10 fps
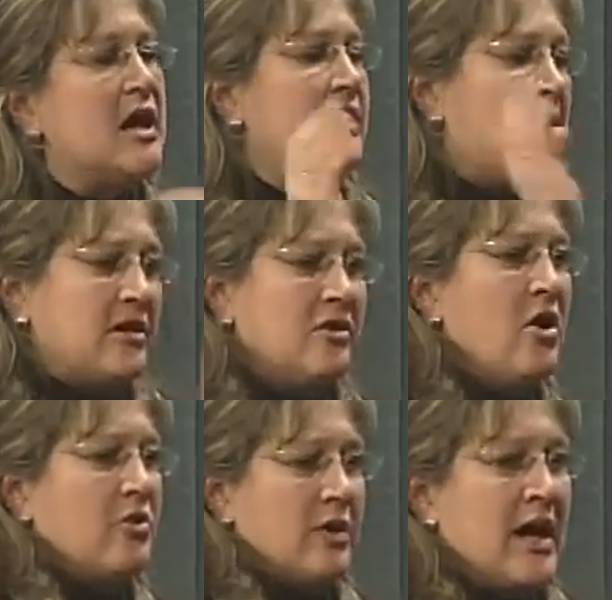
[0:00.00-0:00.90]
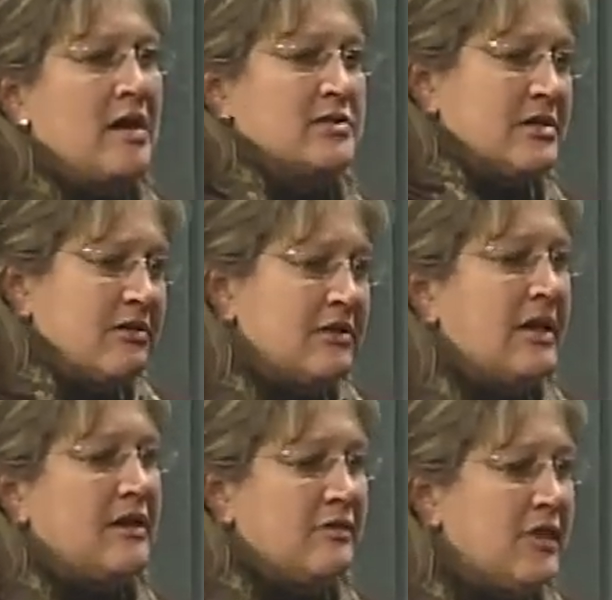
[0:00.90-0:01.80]
yeah, you go to a counselor and they
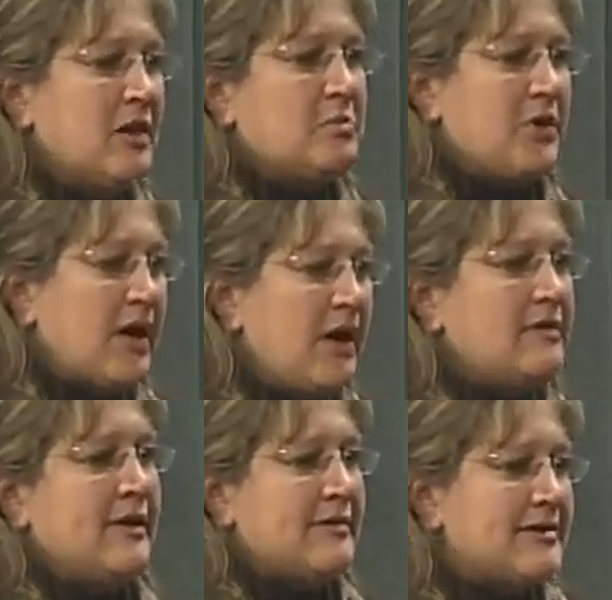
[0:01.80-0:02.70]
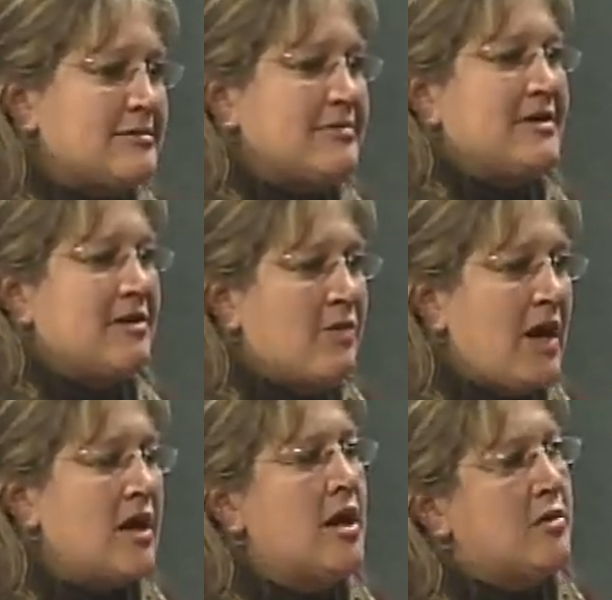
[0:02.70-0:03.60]
give you a plan. Yeah, that's really great.